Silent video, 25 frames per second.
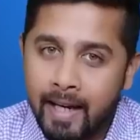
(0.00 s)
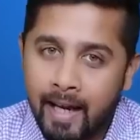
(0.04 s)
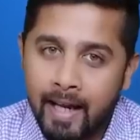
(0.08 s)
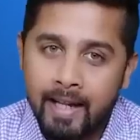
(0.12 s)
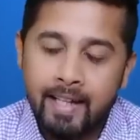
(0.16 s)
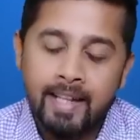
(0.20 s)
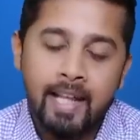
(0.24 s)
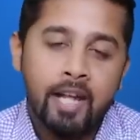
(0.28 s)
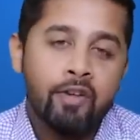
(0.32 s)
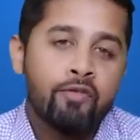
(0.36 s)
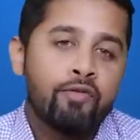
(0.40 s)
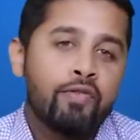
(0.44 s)

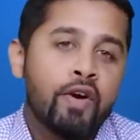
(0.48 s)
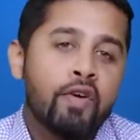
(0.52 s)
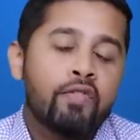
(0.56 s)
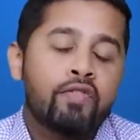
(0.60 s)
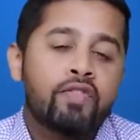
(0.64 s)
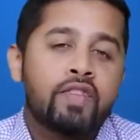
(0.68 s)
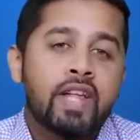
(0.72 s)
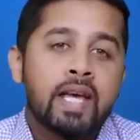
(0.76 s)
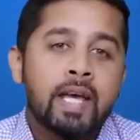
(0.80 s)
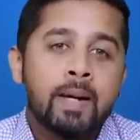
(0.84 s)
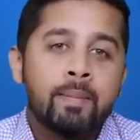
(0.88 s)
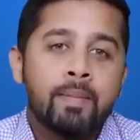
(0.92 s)
And then
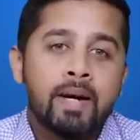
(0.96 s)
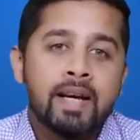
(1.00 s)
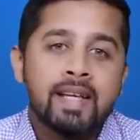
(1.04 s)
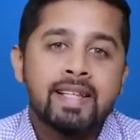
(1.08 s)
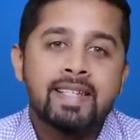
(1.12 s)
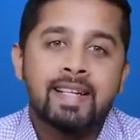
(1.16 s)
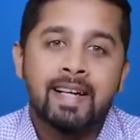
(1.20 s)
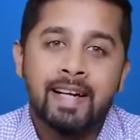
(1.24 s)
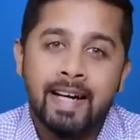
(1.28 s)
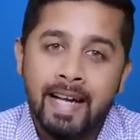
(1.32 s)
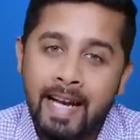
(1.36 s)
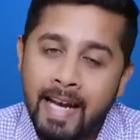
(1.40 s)
fifth theme
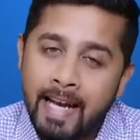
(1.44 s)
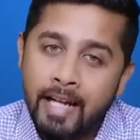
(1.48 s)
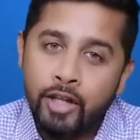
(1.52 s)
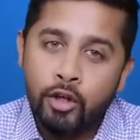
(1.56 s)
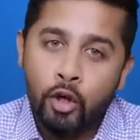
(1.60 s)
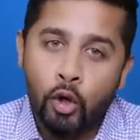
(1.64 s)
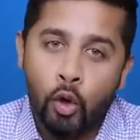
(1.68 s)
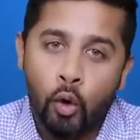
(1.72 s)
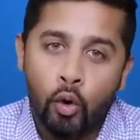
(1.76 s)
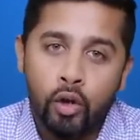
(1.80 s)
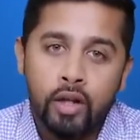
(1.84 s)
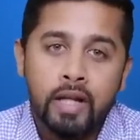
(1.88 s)
is
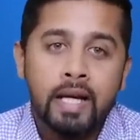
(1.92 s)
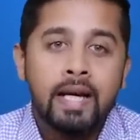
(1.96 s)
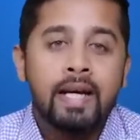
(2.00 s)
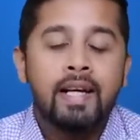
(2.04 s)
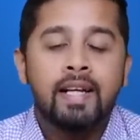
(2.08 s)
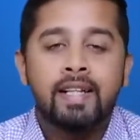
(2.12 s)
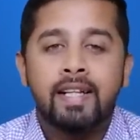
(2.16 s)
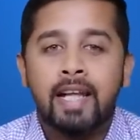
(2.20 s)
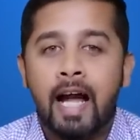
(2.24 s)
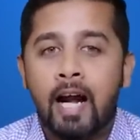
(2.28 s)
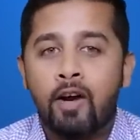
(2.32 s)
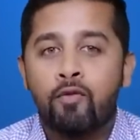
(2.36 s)
green growth
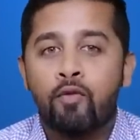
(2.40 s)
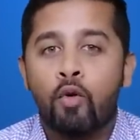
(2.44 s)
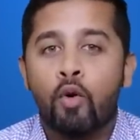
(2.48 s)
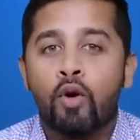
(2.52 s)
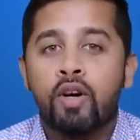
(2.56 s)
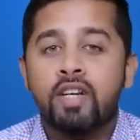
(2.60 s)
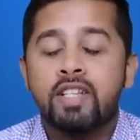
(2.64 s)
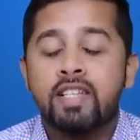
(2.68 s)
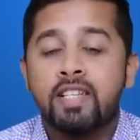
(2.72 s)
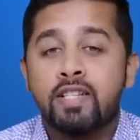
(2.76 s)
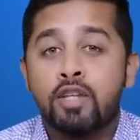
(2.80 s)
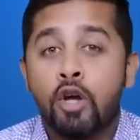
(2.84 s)
that
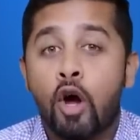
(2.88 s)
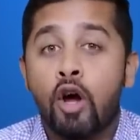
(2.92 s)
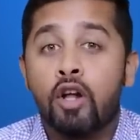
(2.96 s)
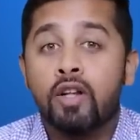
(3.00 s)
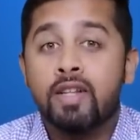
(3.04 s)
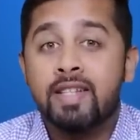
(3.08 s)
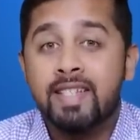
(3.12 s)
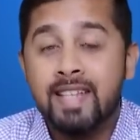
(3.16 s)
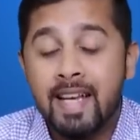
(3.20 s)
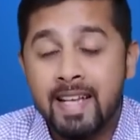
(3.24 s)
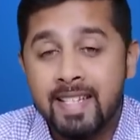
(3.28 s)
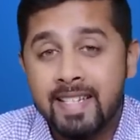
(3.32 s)
focuses
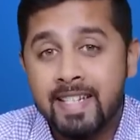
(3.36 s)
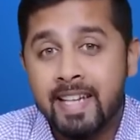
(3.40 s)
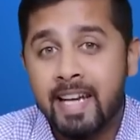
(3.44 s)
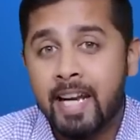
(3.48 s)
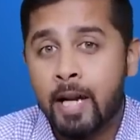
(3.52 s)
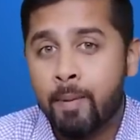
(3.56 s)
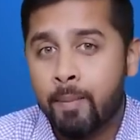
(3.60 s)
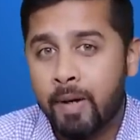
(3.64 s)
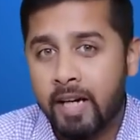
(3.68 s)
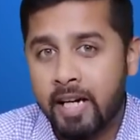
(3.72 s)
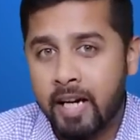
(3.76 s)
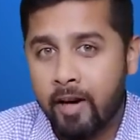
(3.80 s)
on
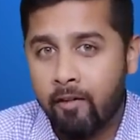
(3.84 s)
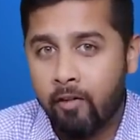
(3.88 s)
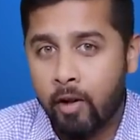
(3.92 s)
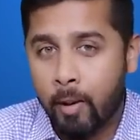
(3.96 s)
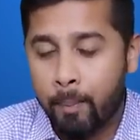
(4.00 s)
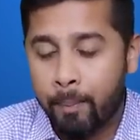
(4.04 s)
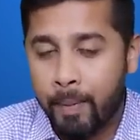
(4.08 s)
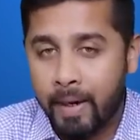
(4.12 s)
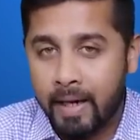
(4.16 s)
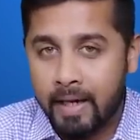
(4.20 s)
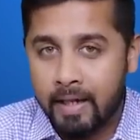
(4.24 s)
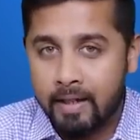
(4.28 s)
sustainable
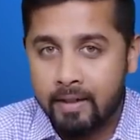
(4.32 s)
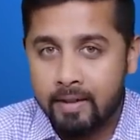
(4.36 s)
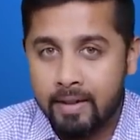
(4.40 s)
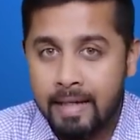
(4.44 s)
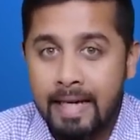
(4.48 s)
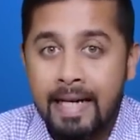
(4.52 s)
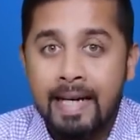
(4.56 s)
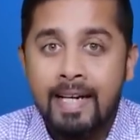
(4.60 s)
development.